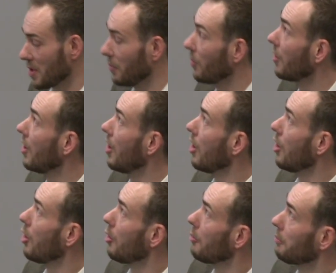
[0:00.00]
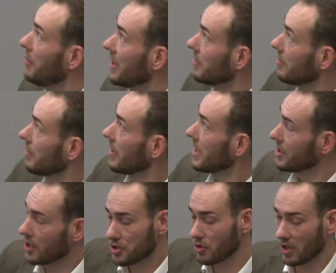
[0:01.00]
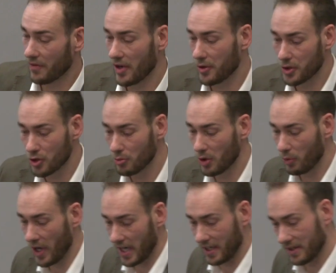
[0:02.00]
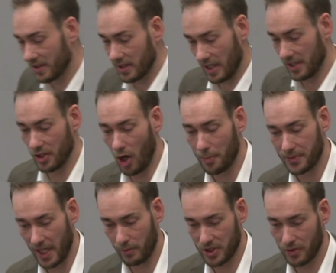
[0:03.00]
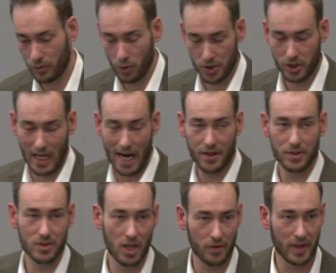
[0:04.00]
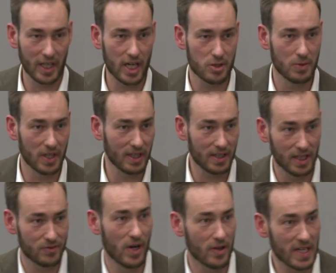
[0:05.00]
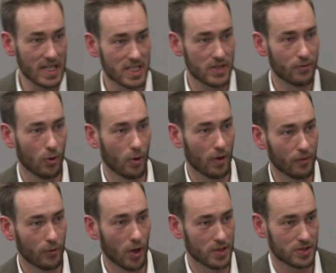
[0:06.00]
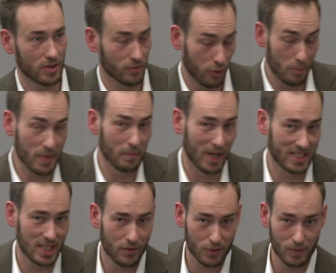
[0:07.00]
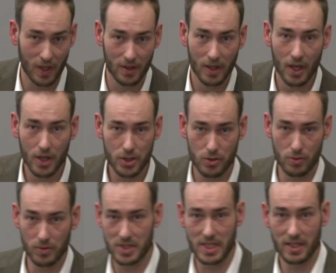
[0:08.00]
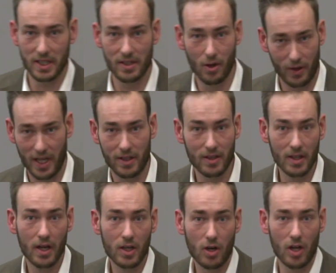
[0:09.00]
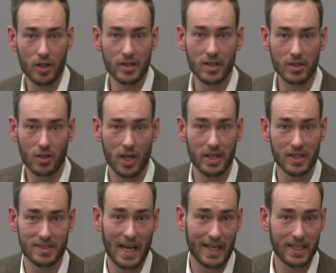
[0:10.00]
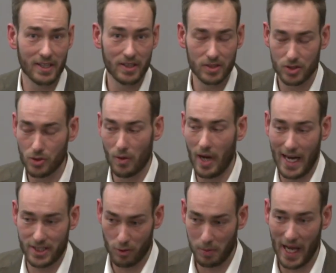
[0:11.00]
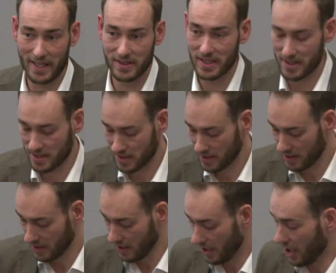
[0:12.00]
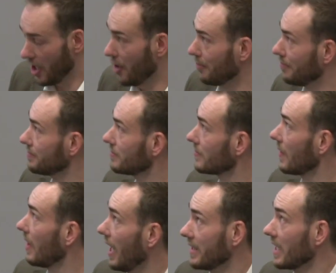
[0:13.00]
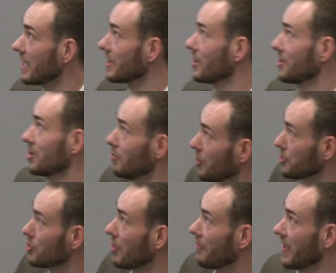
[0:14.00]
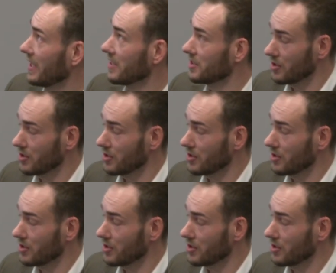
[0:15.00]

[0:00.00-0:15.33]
people. But he does so in a very human way in the update, which of course gathers a lot of engagement. It's very easy for myself as well, to see that, okay, Colin is likely to actually reply to this. And then he does the most human thing is